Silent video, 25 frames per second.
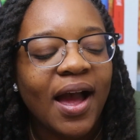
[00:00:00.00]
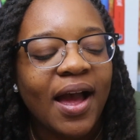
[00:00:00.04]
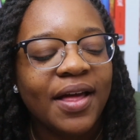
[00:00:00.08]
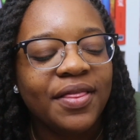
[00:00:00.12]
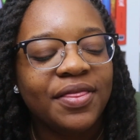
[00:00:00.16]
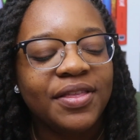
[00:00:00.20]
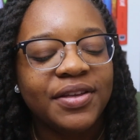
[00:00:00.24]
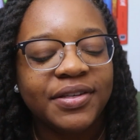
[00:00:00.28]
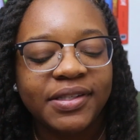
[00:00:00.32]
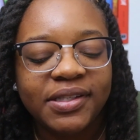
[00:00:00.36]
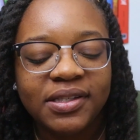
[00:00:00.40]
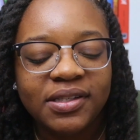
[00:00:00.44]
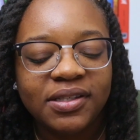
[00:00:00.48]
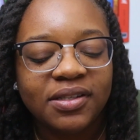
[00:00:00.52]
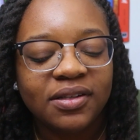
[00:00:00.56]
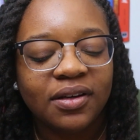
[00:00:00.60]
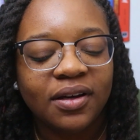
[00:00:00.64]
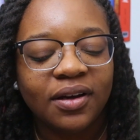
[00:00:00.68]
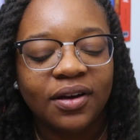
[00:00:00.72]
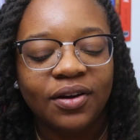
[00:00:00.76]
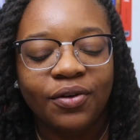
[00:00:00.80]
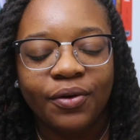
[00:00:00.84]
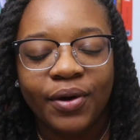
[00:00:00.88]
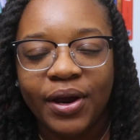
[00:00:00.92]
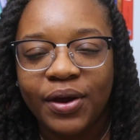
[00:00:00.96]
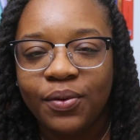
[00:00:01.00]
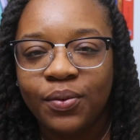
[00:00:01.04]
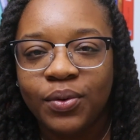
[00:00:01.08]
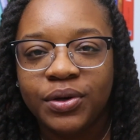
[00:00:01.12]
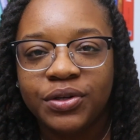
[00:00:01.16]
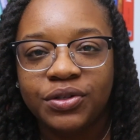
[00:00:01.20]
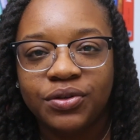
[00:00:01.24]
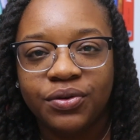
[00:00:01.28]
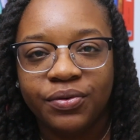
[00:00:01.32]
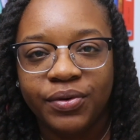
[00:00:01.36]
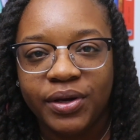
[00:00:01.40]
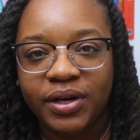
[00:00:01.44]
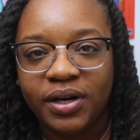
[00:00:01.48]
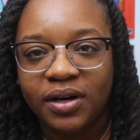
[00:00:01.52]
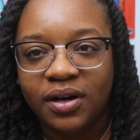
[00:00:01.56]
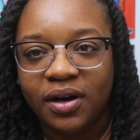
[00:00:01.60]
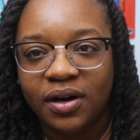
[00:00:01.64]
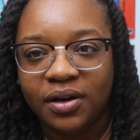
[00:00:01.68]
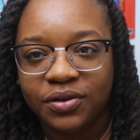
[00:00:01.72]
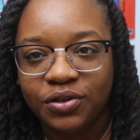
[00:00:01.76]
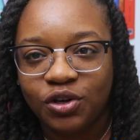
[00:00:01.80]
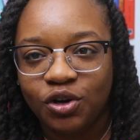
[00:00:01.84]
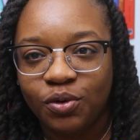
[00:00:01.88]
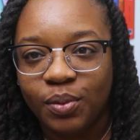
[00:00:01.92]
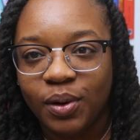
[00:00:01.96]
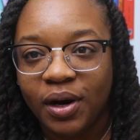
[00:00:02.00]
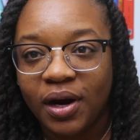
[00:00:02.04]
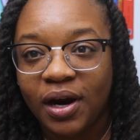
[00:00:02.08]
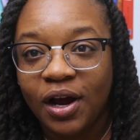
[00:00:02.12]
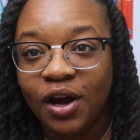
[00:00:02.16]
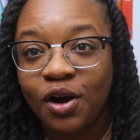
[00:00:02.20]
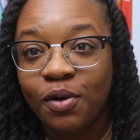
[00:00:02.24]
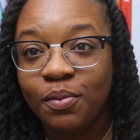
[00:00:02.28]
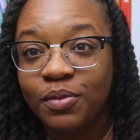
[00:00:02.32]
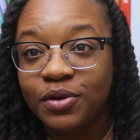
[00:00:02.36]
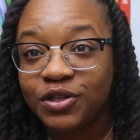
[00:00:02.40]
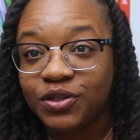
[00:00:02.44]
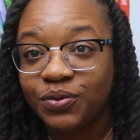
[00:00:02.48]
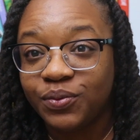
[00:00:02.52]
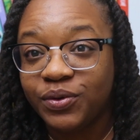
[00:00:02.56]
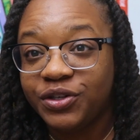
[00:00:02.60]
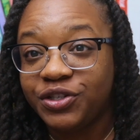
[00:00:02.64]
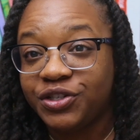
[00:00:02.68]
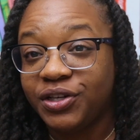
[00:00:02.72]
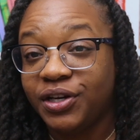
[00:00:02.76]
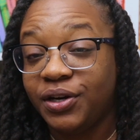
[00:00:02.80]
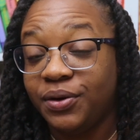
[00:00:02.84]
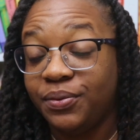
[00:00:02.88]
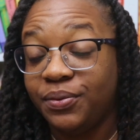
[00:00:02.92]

This is a great one to read in October. I almost wish that